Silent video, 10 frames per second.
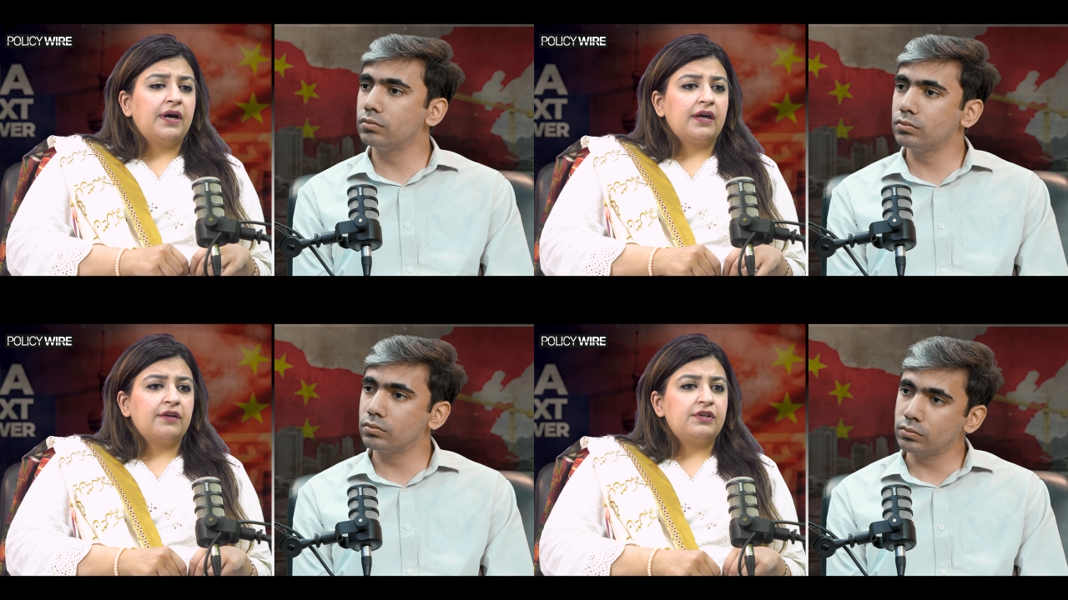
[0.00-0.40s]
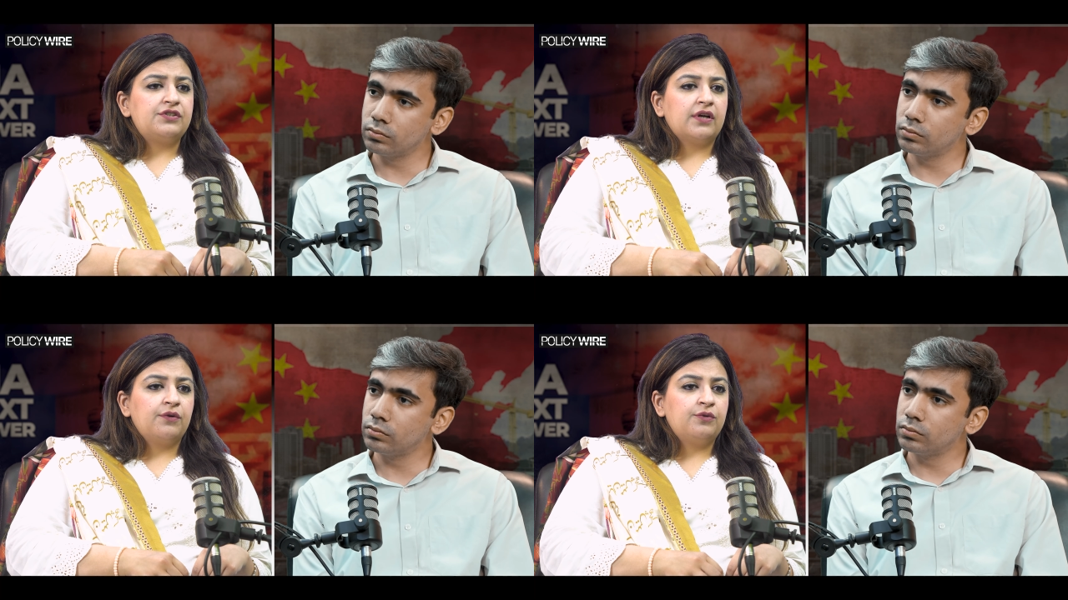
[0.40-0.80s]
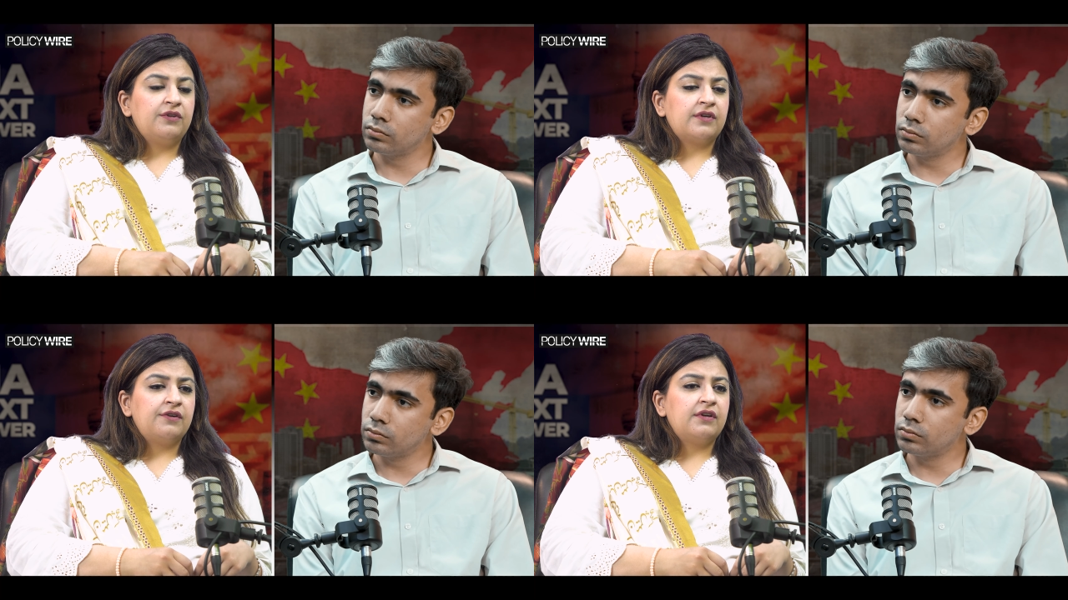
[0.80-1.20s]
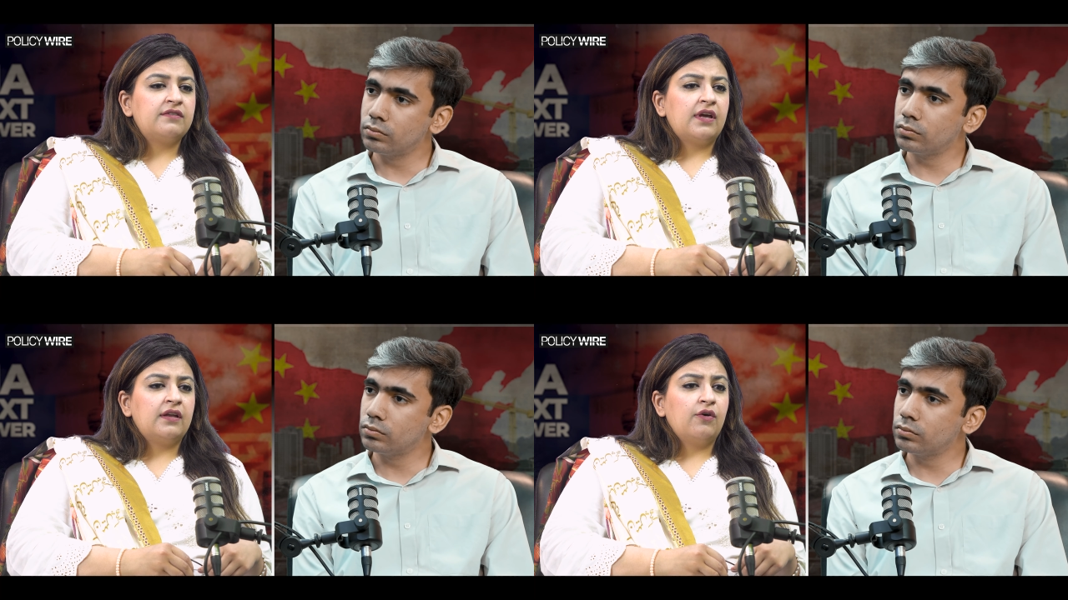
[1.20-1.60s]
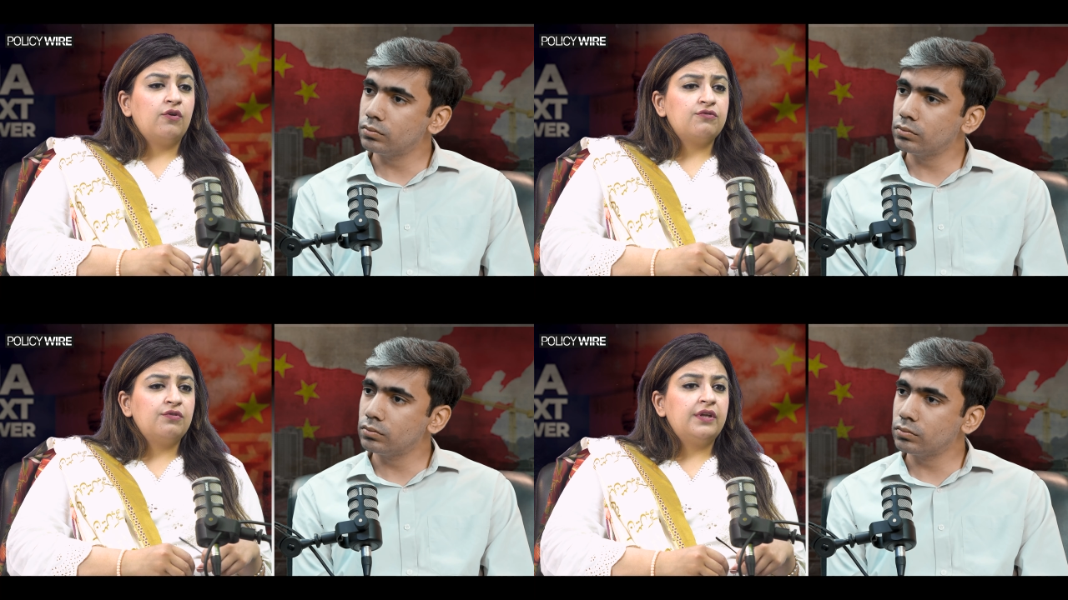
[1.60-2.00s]
Speaker 1: by reaching out to these countries and
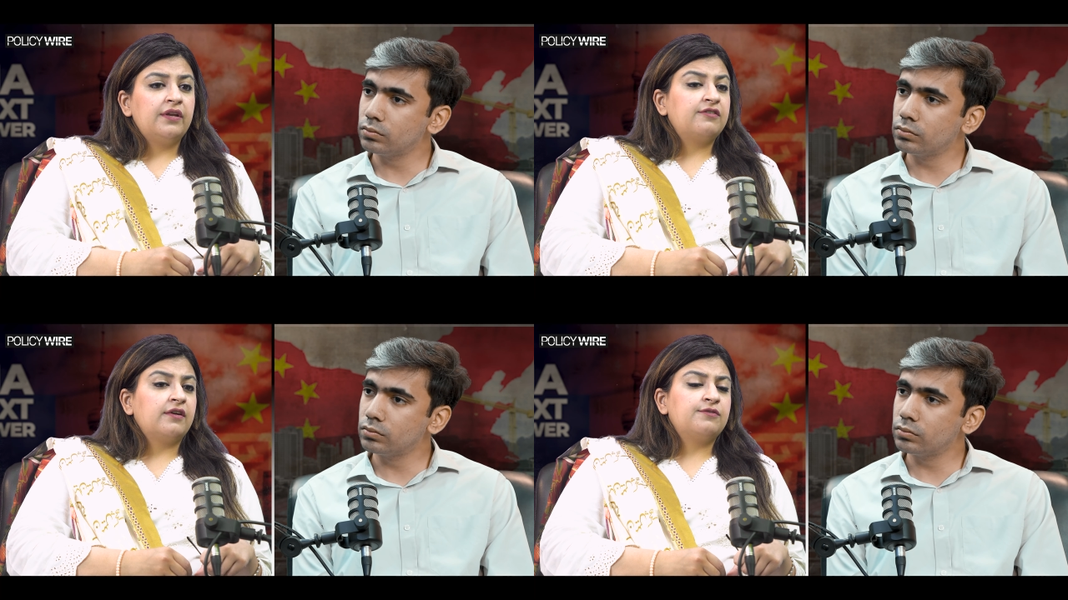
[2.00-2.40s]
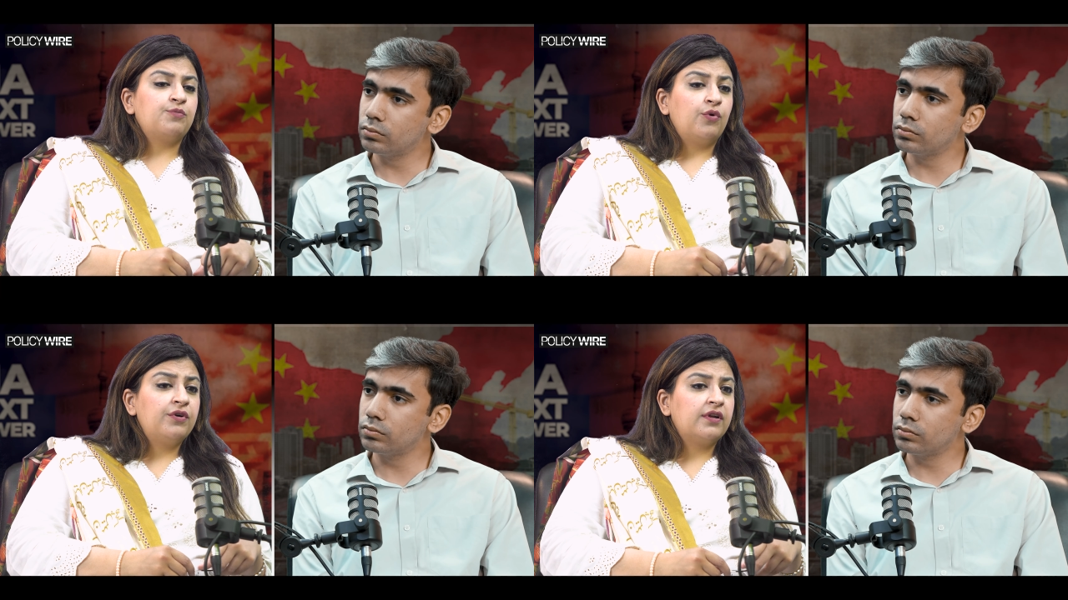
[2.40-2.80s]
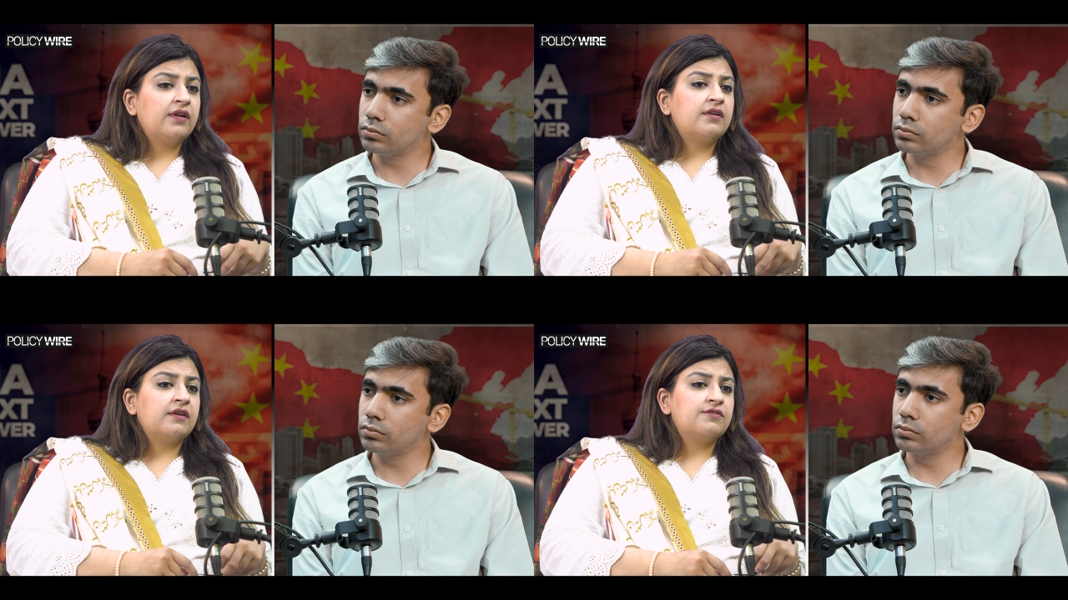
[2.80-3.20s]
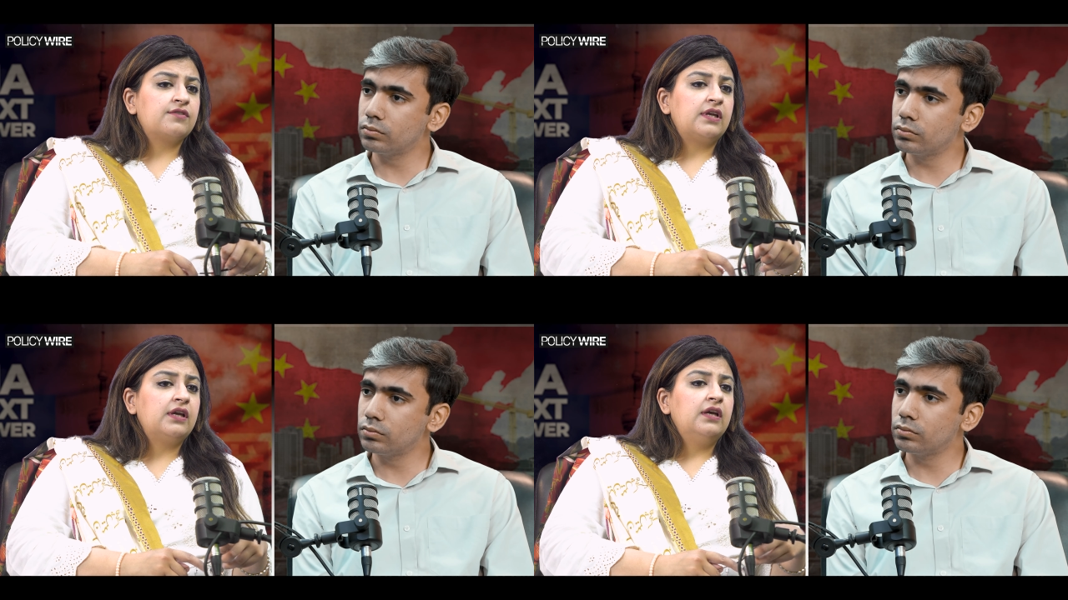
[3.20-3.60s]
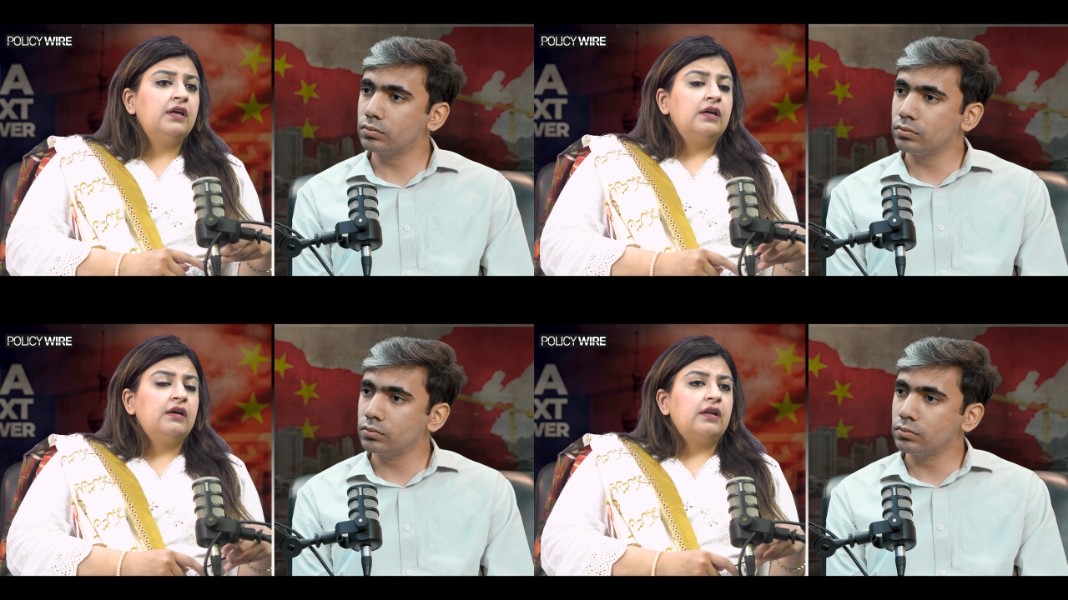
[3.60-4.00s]
also their ex- export industry
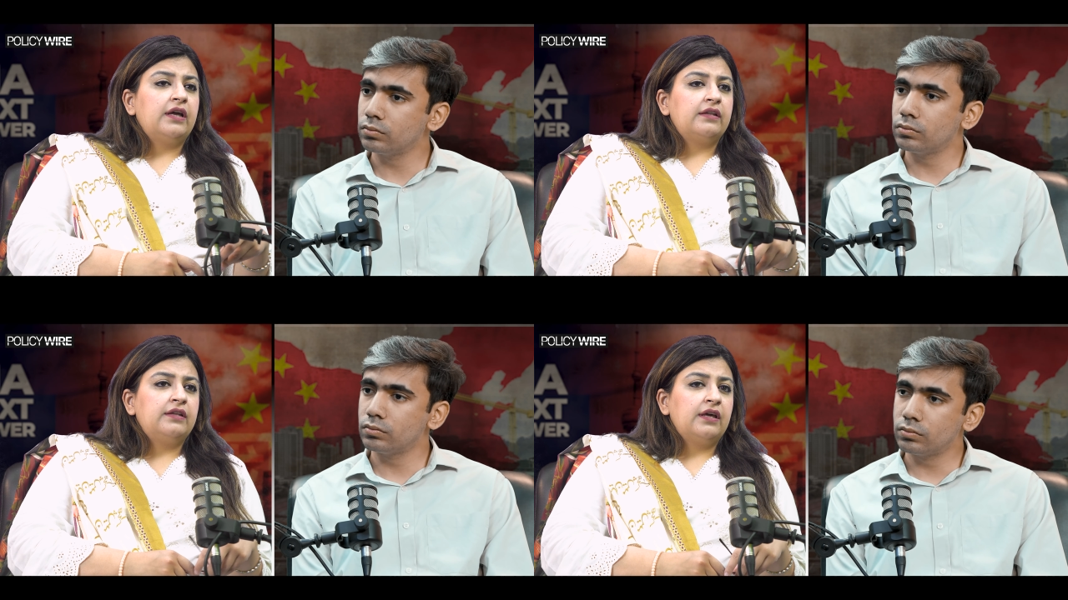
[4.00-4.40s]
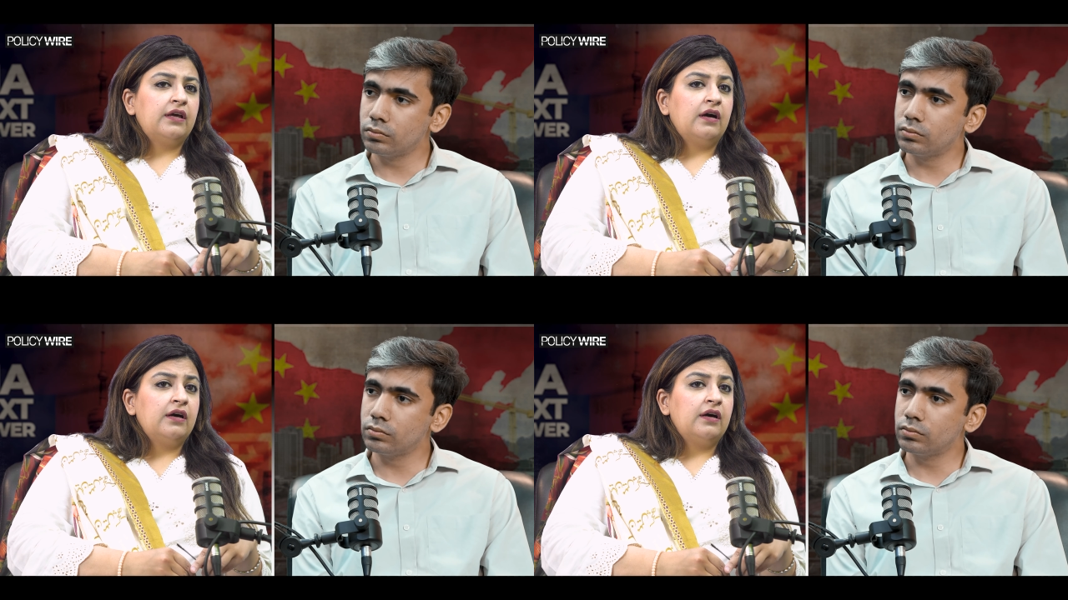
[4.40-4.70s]
like they